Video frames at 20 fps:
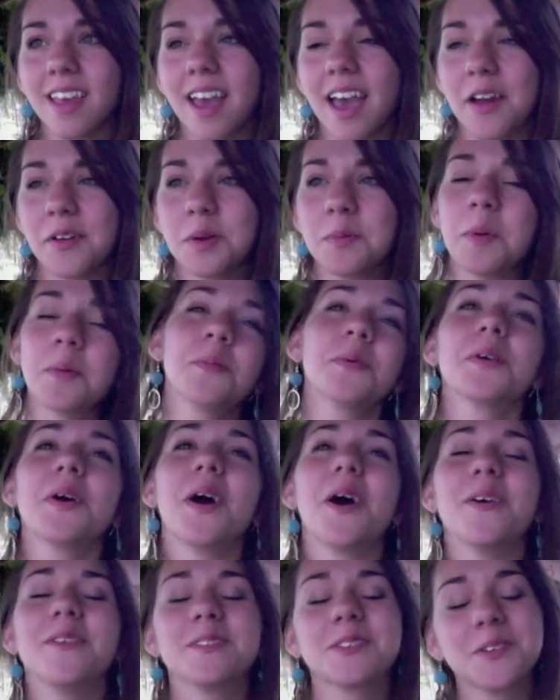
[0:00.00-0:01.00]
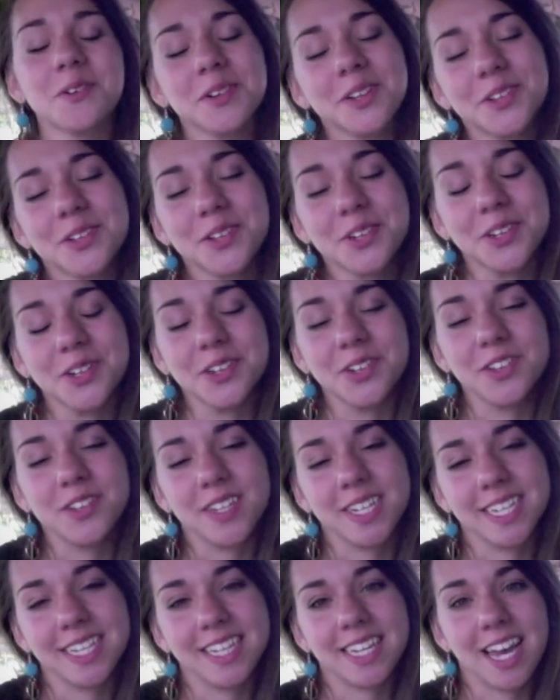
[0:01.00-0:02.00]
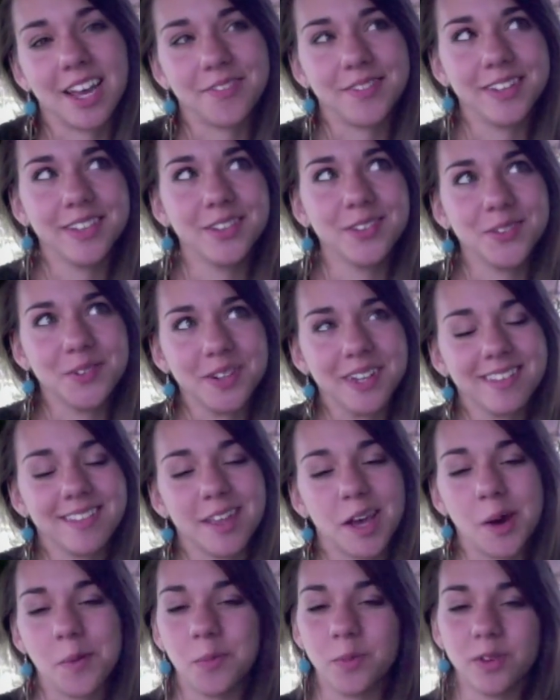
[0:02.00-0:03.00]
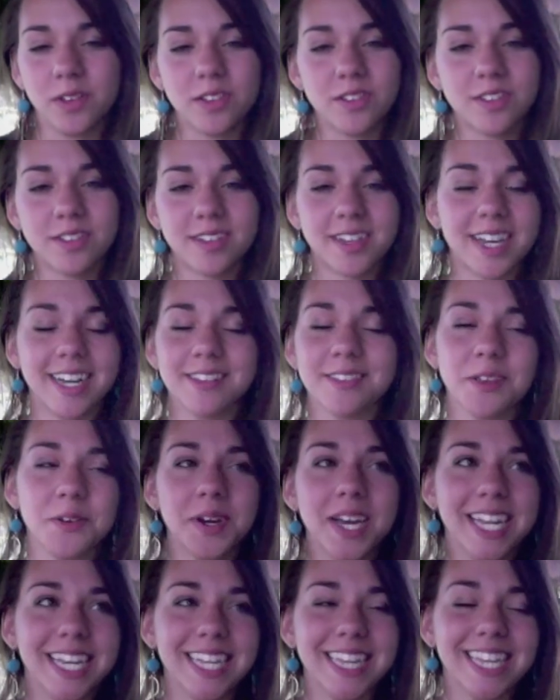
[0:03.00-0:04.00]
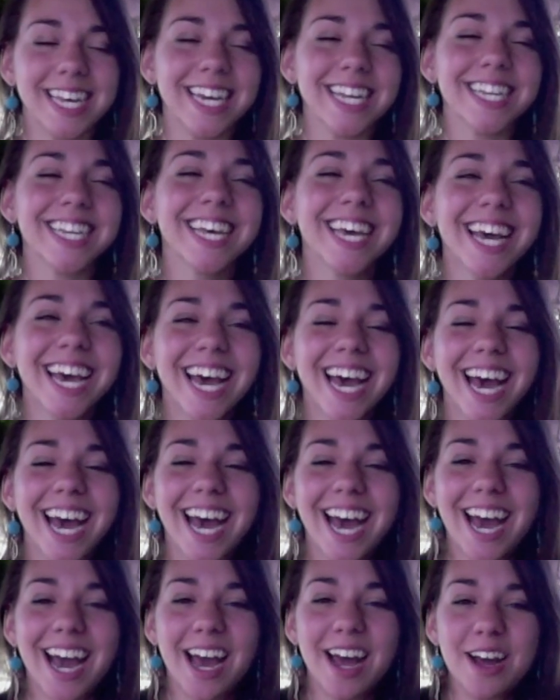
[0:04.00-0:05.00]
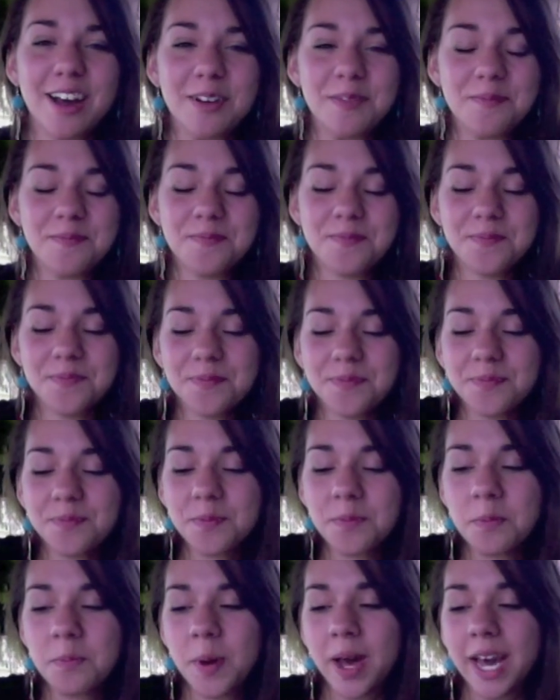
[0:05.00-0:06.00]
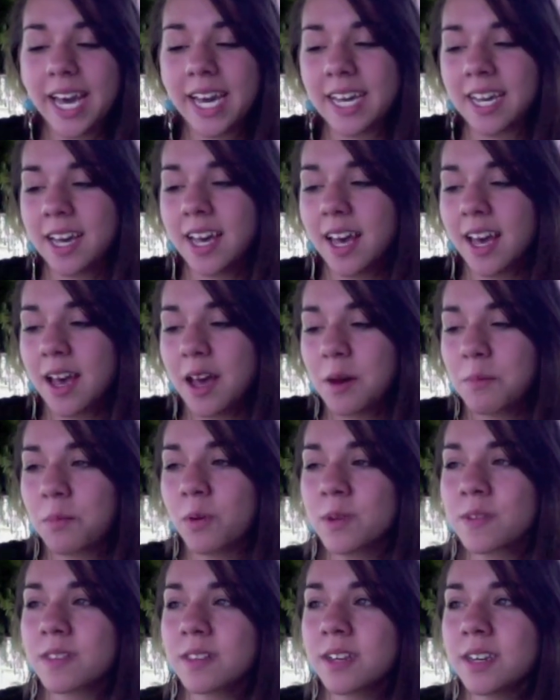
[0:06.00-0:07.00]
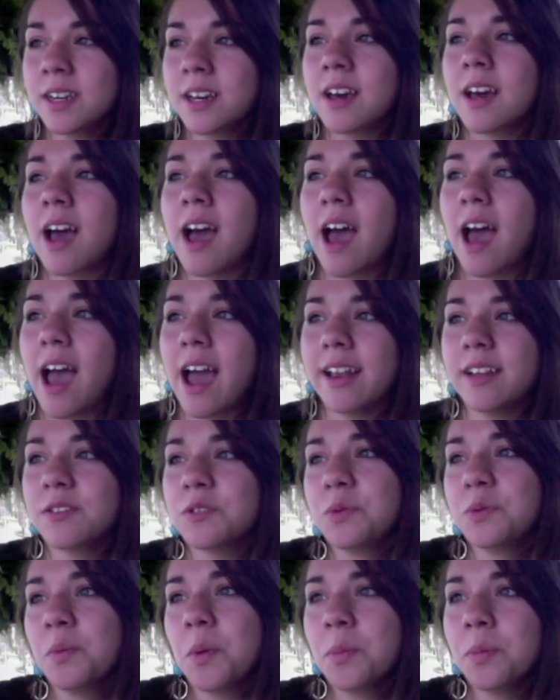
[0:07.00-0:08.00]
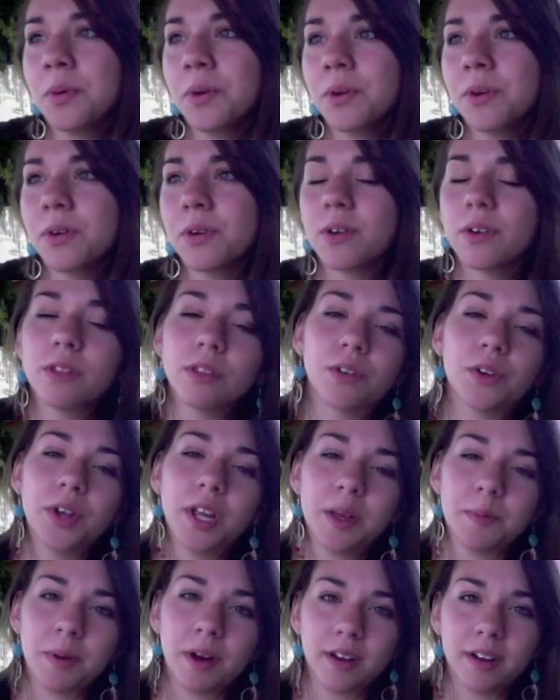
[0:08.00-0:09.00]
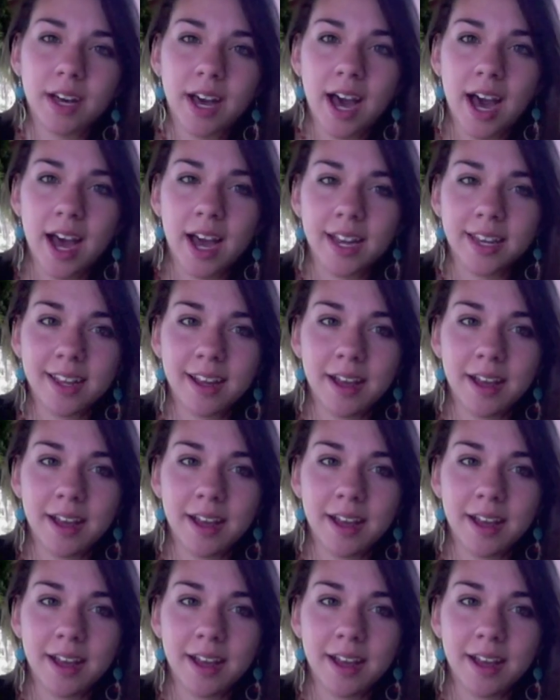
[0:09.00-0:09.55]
I remember always going to church and having to dress up, which I so hated then. But mostly, I just remember learning about God